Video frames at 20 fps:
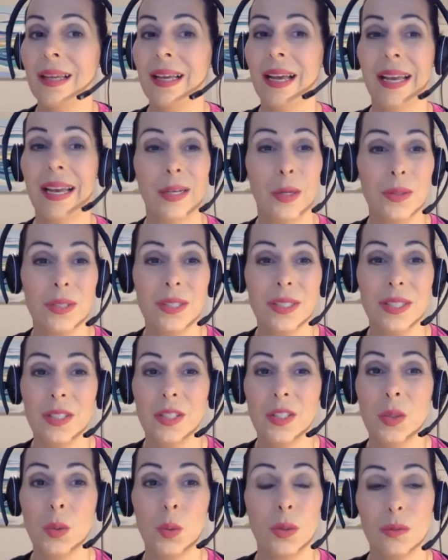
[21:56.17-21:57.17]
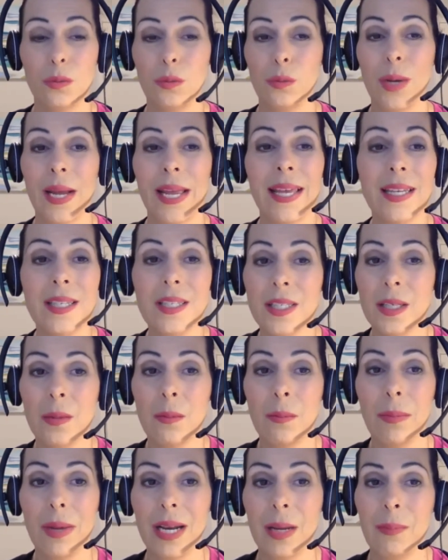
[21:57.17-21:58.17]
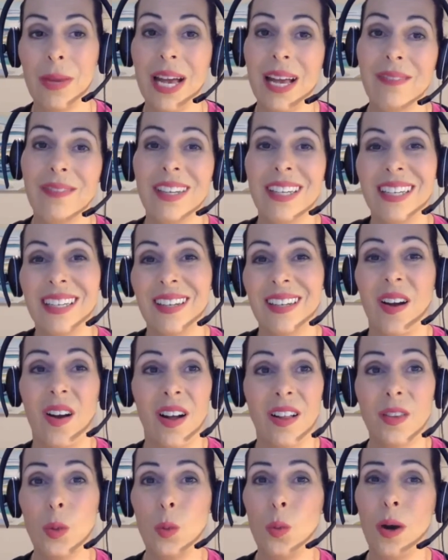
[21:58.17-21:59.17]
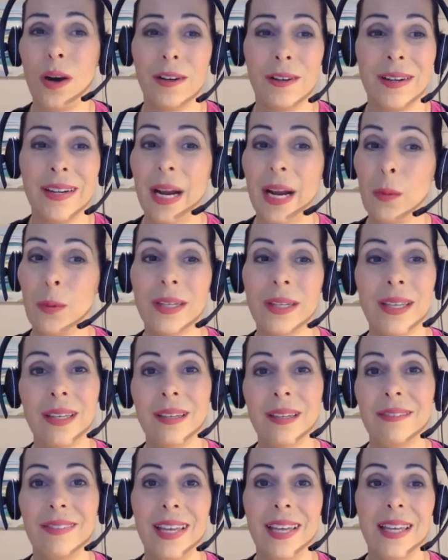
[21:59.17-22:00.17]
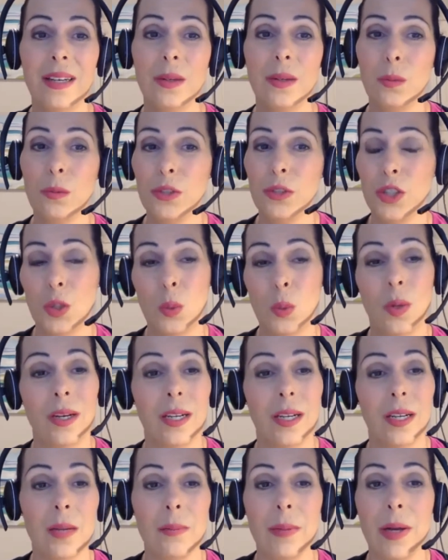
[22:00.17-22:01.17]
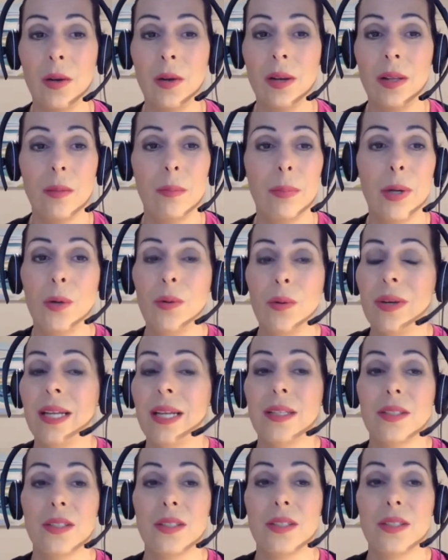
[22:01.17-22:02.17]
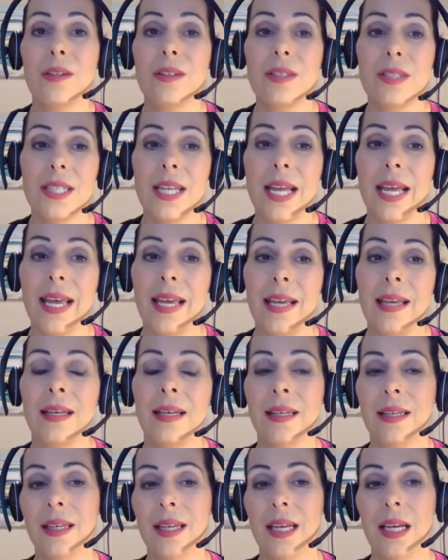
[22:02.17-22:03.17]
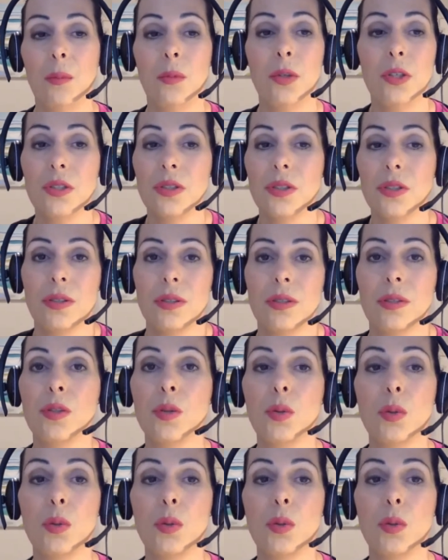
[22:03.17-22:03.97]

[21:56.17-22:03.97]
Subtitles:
I know this is sort of random, but I'm having an on the water networking event. Would you want to come out on the boat next Thursday and we'll just tool